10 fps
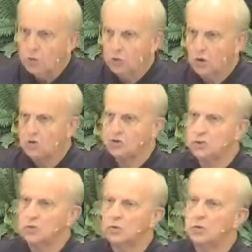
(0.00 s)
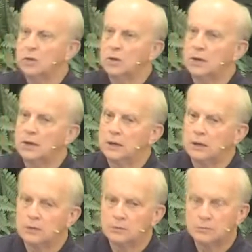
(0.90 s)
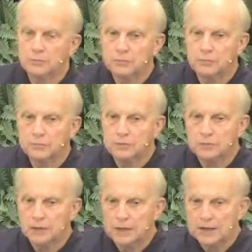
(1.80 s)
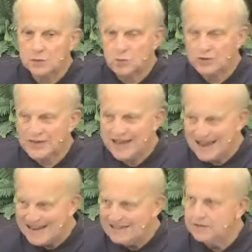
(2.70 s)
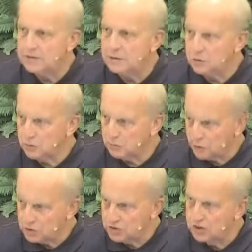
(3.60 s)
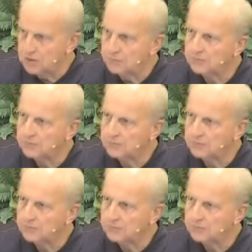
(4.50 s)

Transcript: We're also connected with Aiden University.